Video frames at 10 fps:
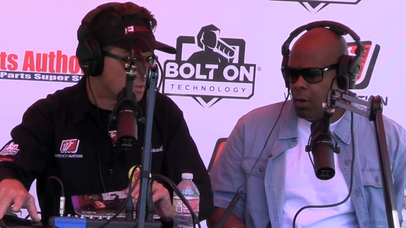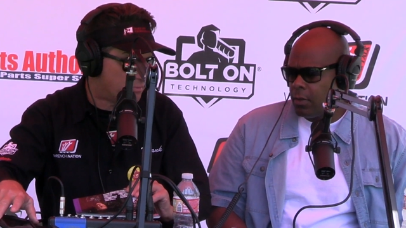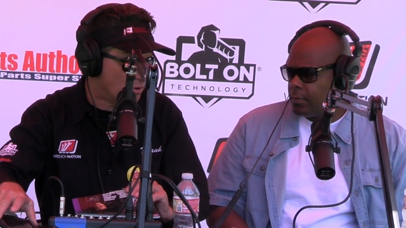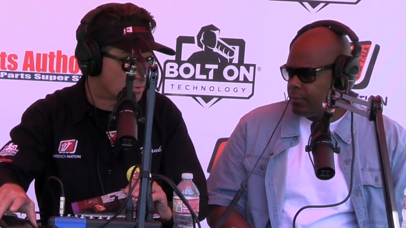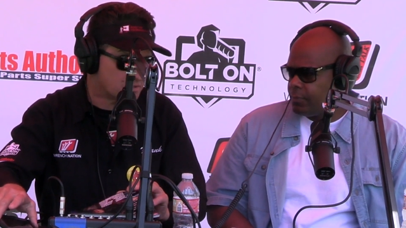Speaker 1: into the
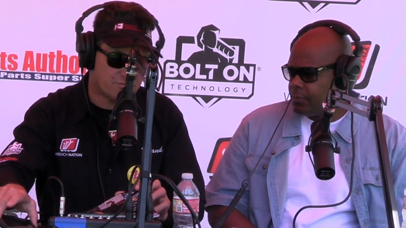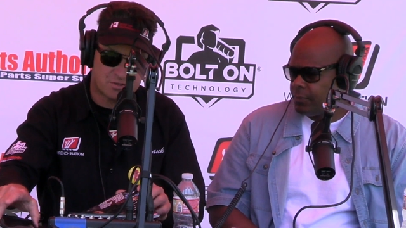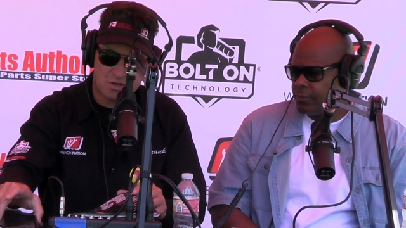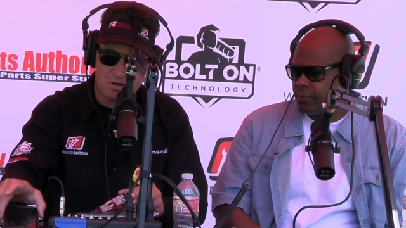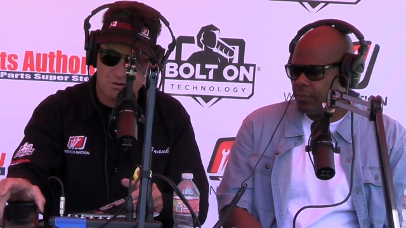bones of
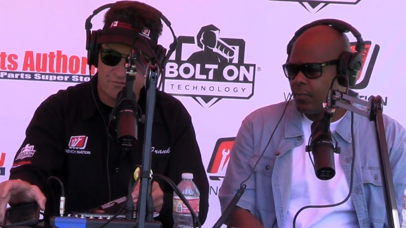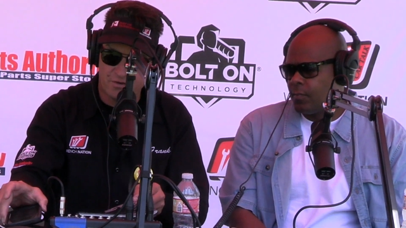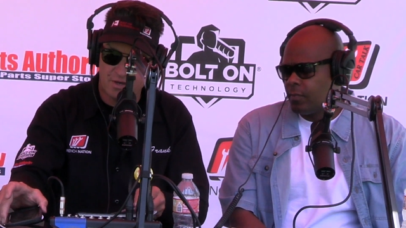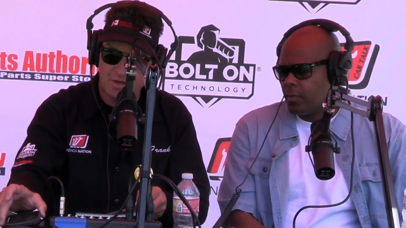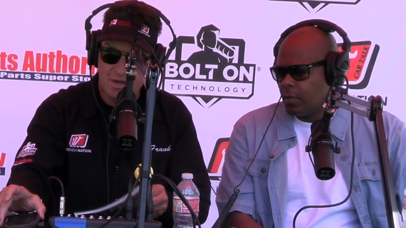
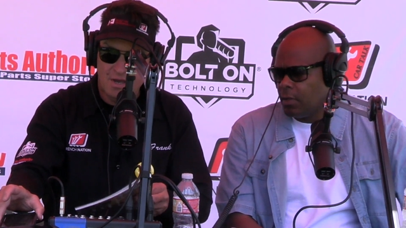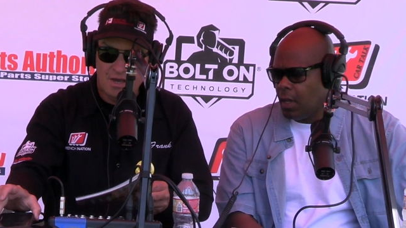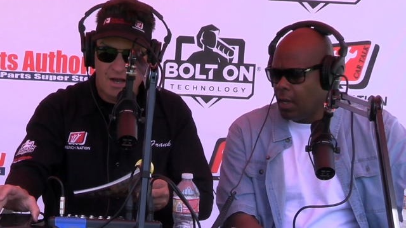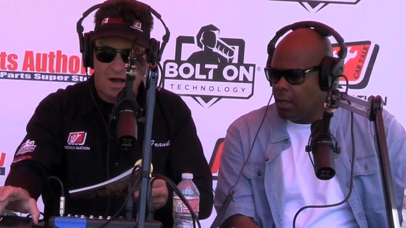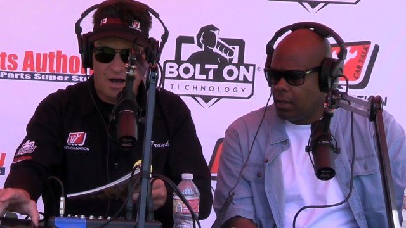photography.
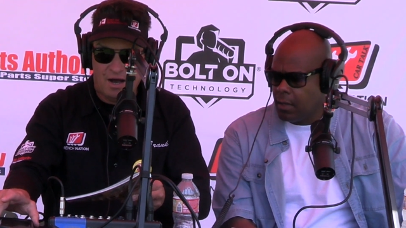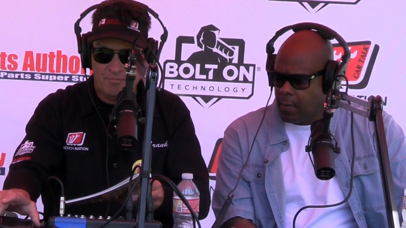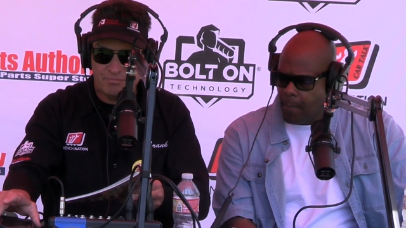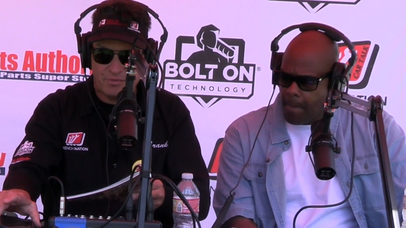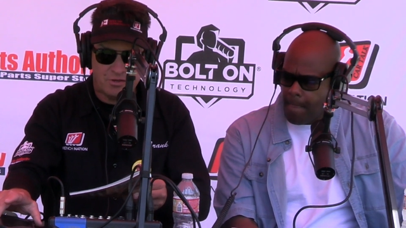
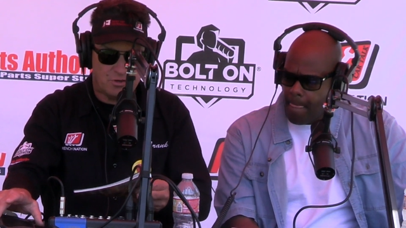Yeah.